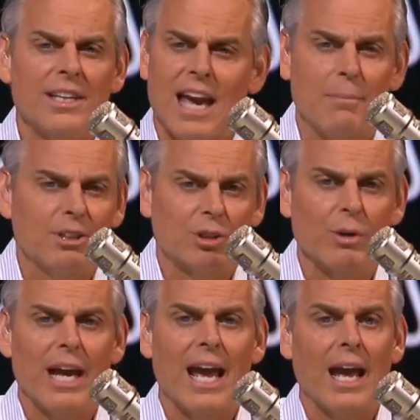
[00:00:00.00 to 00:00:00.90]

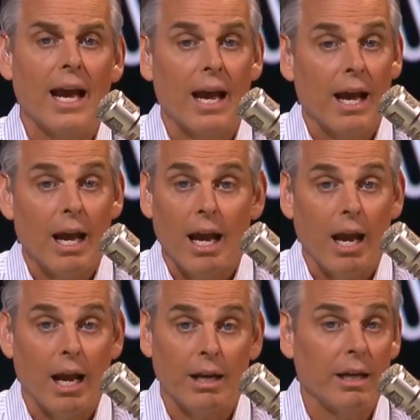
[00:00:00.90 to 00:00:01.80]
chemistry. And
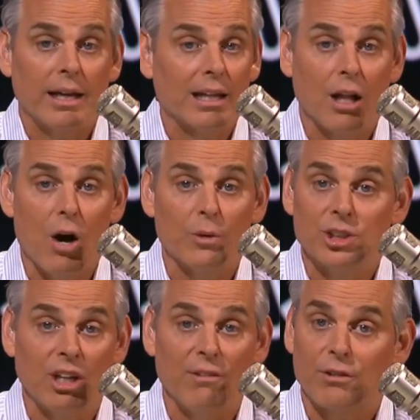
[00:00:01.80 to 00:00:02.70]
he didn't get along with
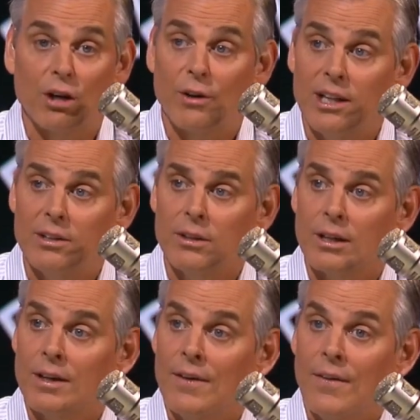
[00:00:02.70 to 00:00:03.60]
Steve Kerr
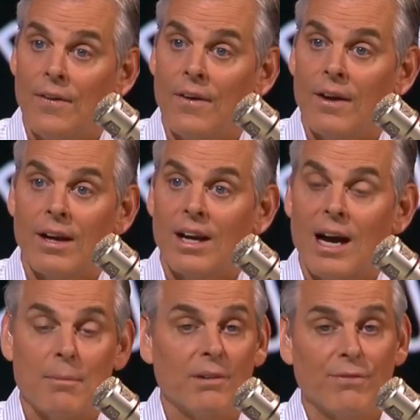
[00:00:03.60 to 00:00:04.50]
either.
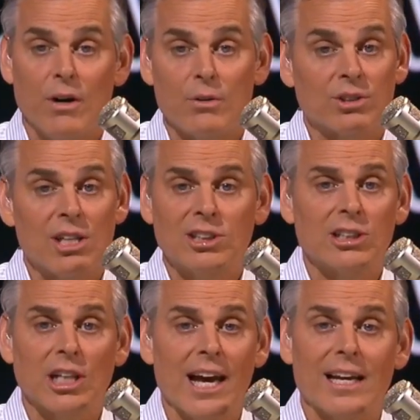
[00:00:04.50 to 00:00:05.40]
I mean, folks, this
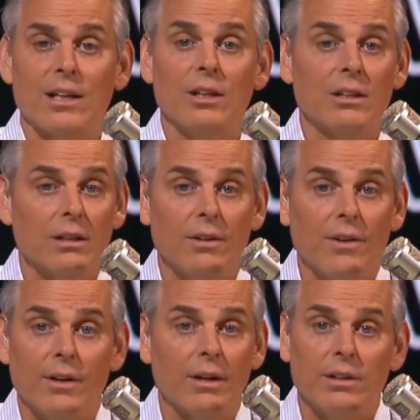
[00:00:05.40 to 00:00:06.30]
is like
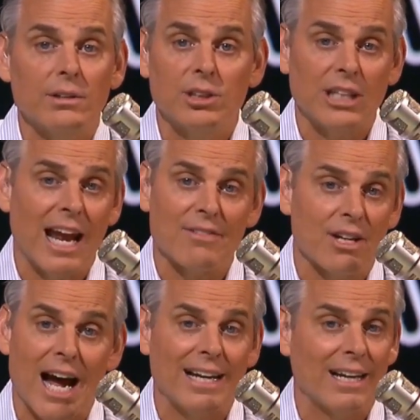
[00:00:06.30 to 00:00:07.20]
staying
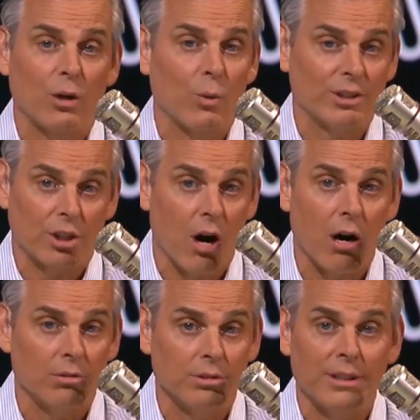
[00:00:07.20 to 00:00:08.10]
the night at a
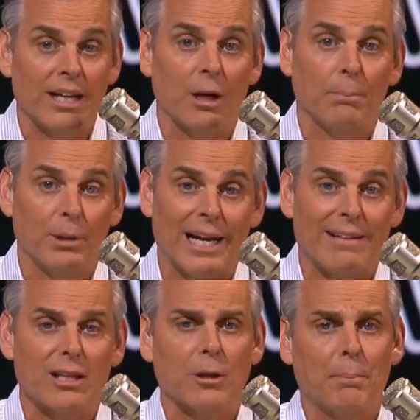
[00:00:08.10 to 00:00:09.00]
Ritz-Carlton and
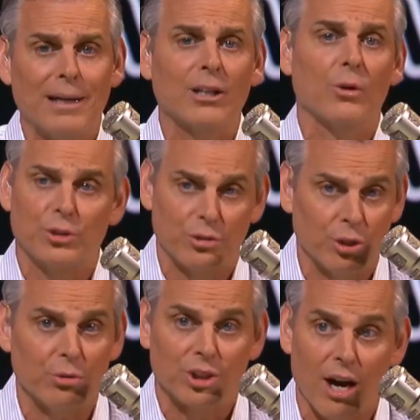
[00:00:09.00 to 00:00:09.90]
complaining that the pillows are
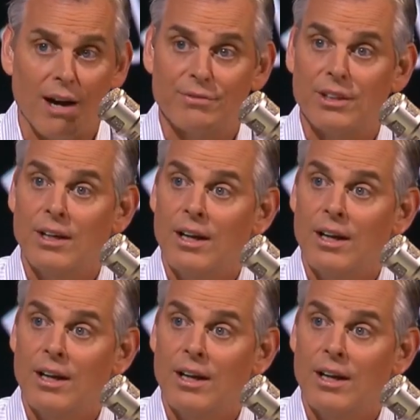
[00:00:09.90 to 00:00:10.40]
too soft.